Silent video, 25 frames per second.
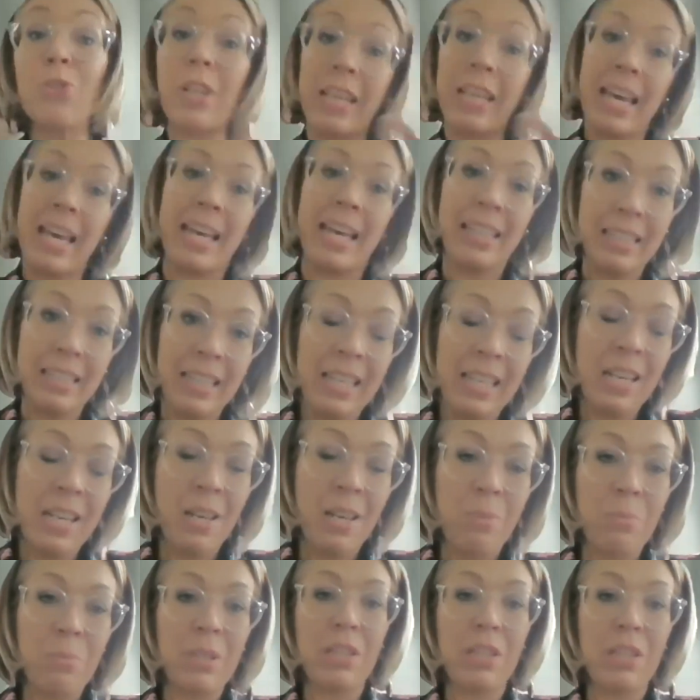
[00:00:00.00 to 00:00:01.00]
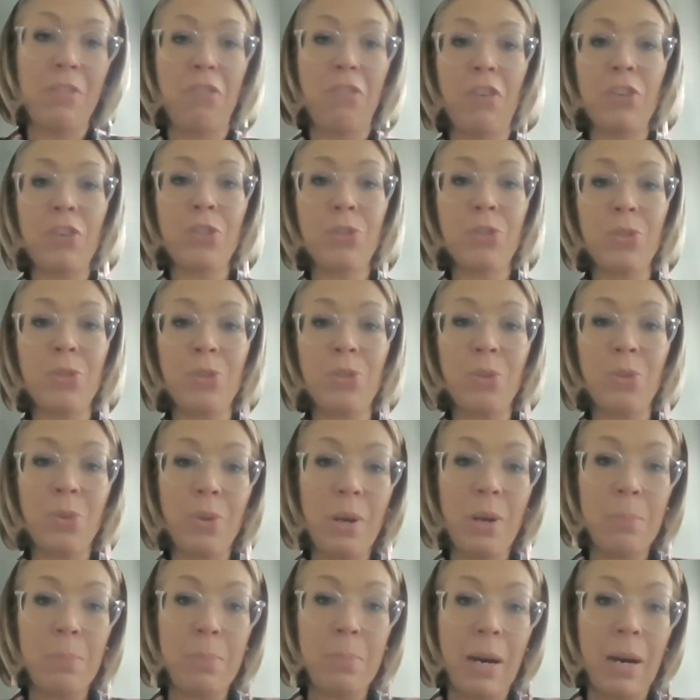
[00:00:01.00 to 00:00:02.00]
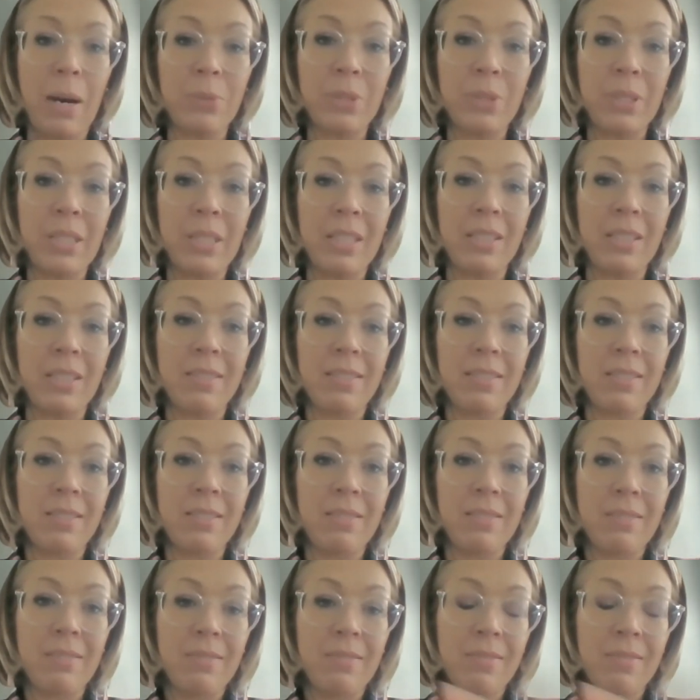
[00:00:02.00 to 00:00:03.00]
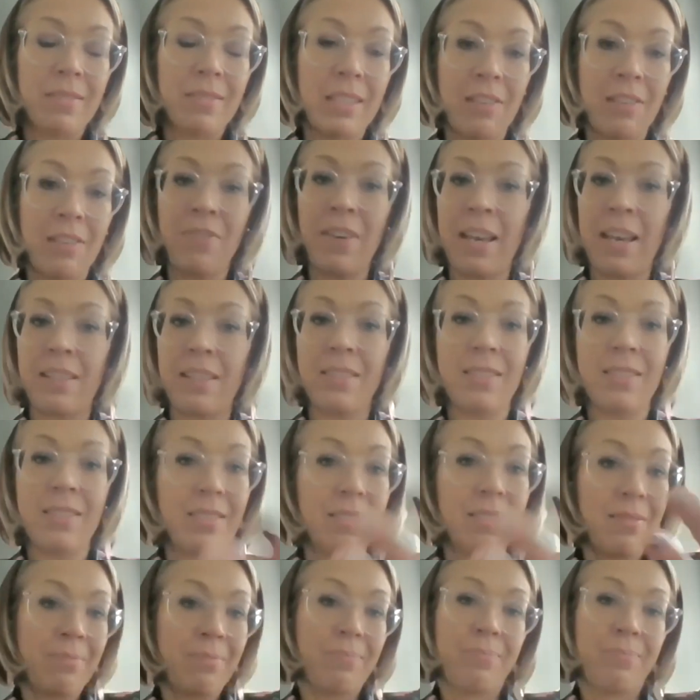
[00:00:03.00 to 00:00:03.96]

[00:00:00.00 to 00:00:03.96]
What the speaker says: again be the first to know about these events.